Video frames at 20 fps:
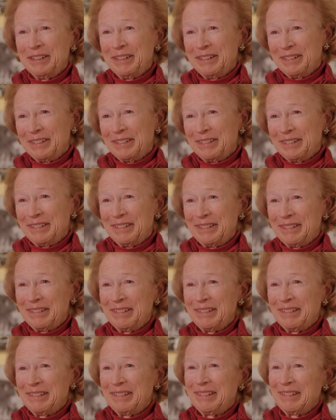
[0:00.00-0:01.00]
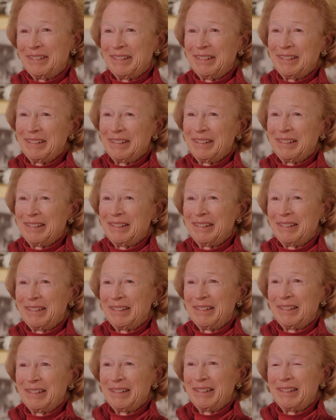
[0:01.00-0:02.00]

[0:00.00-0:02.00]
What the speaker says: No one is speaking in this clip.